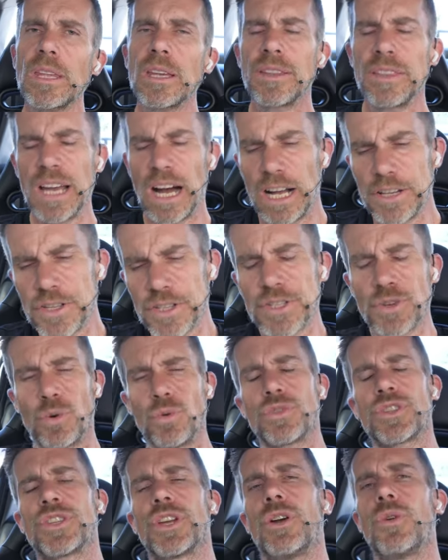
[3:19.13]
Now, I just
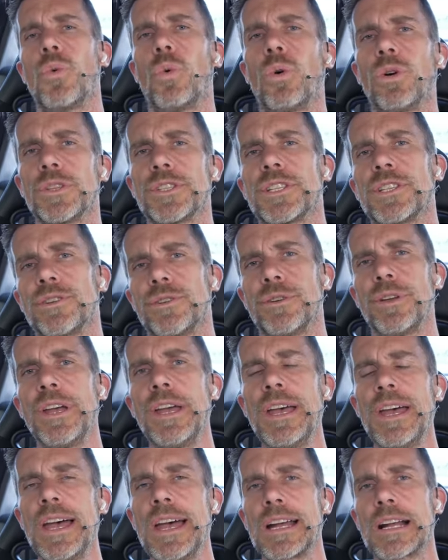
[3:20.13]
also want to
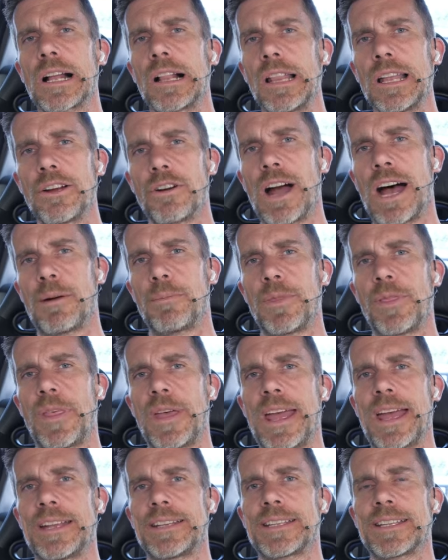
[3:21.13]
clear up
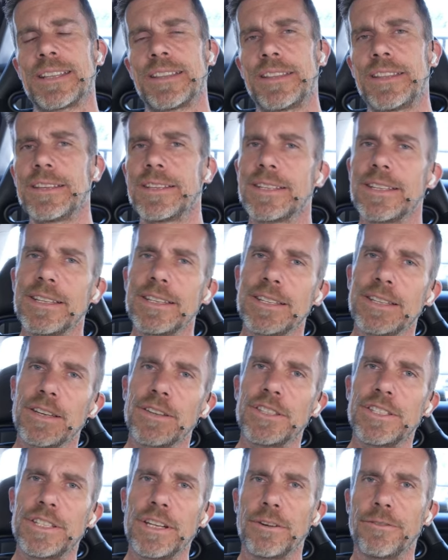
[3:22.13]
that this is
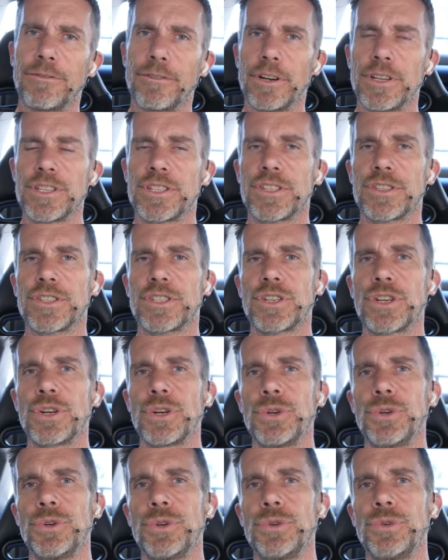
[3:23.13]
different
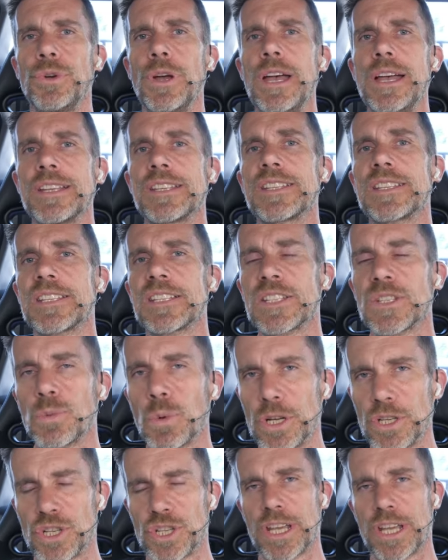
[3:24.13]
to
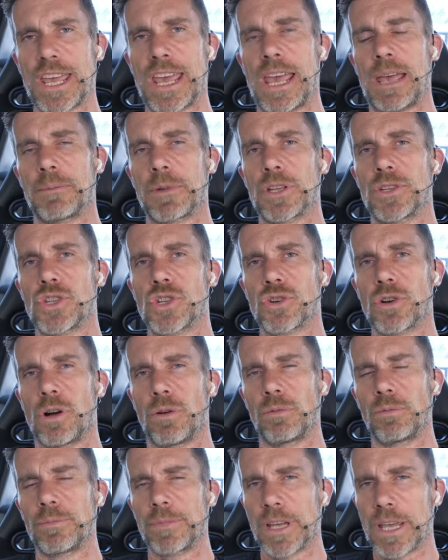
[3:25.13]
switched cam
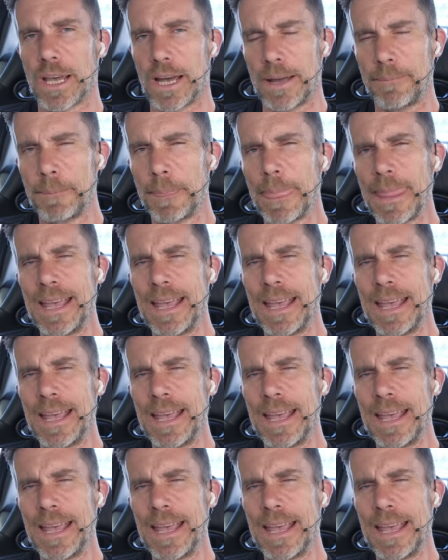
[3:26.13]
control, okay?